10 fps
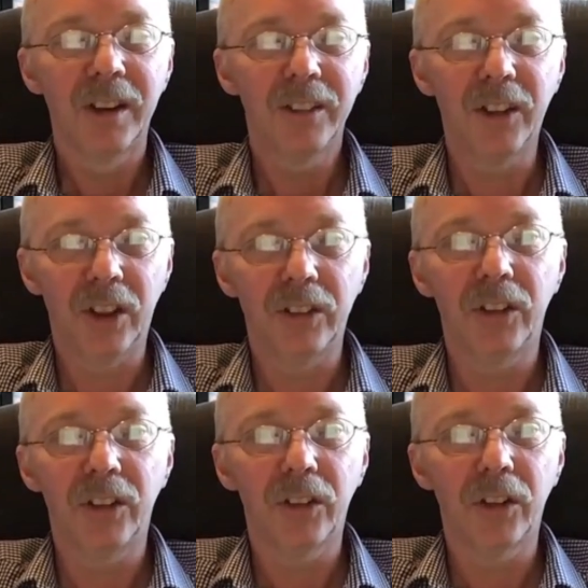There's
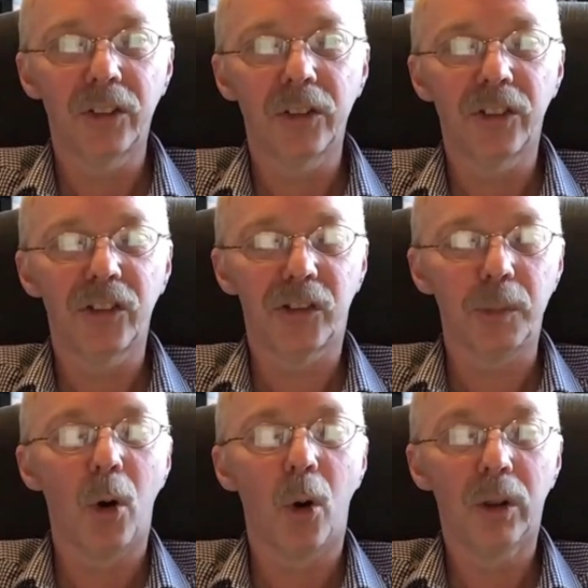a
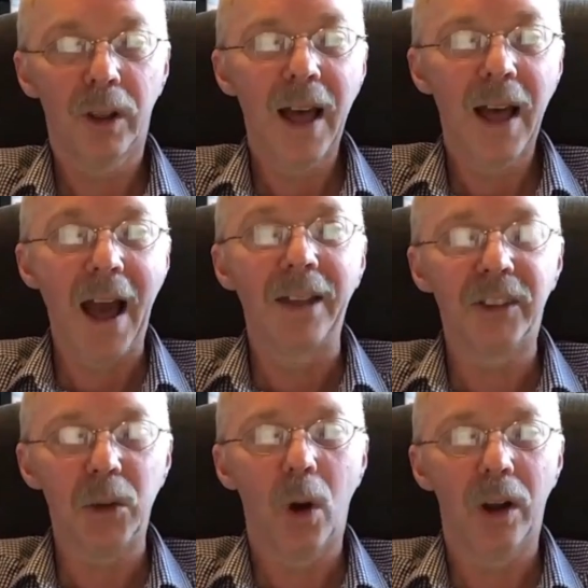small
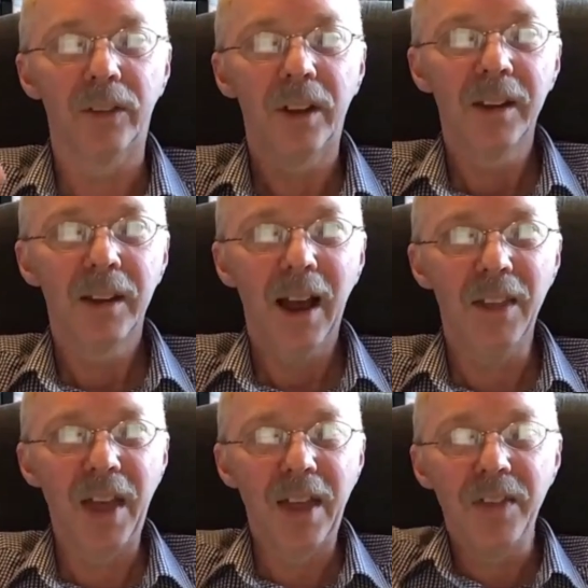handy one,
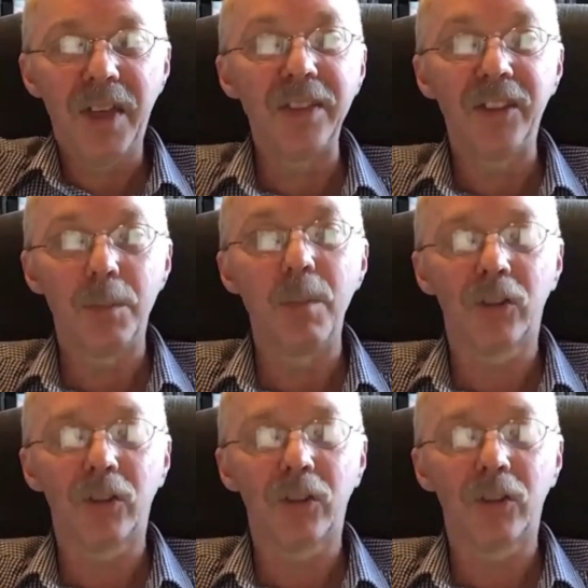and then there's a much